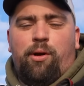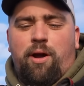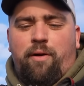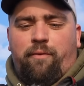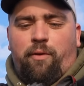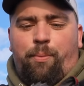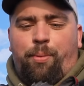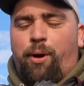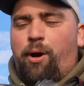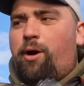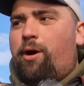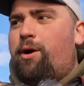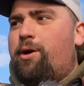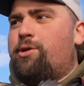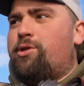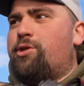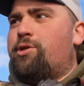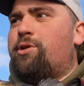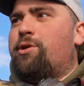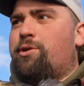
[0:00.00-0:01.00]
River perch. That's
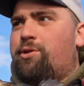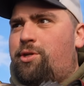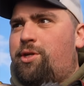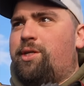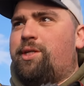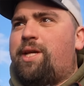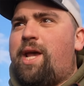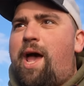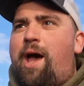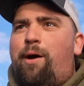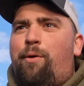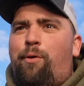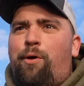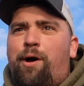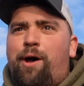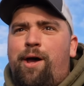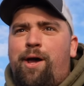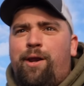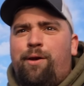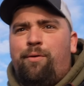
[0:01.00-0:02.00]
a good one. She's got
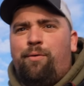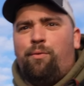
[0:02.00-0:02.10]
one.